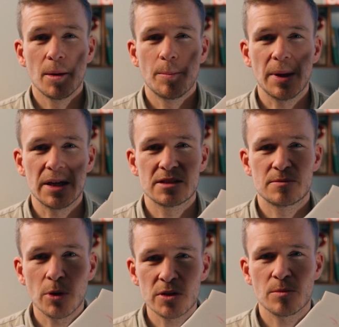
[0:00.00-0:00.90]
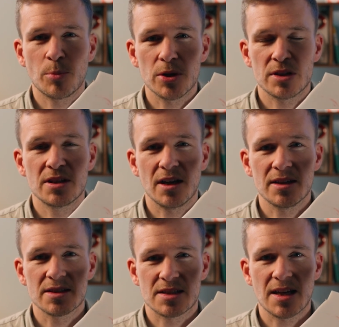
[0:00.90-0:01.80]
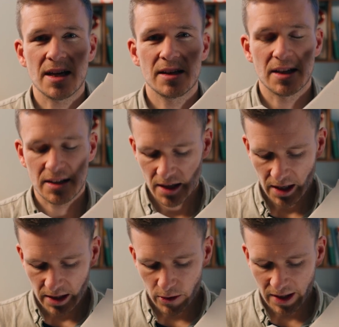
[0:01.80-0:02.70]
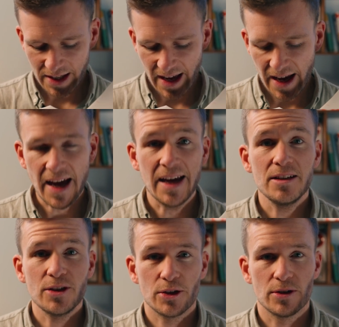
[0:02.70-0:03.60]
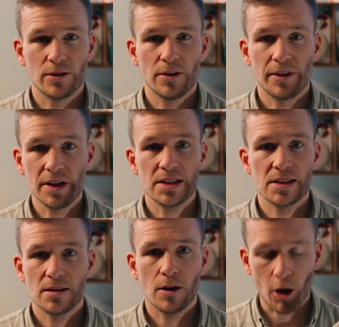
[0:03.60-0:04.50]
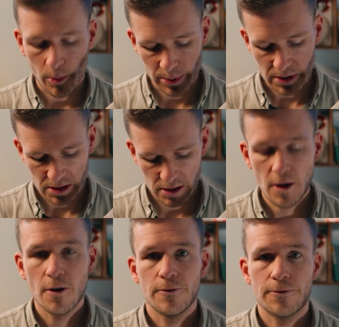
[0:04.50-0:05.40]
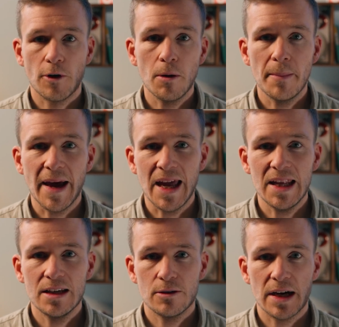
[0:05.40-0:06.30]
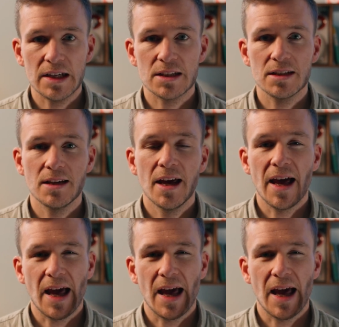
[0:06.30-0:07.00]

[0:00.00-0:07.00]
but it's most important to understand that you can enter this compass from any direction,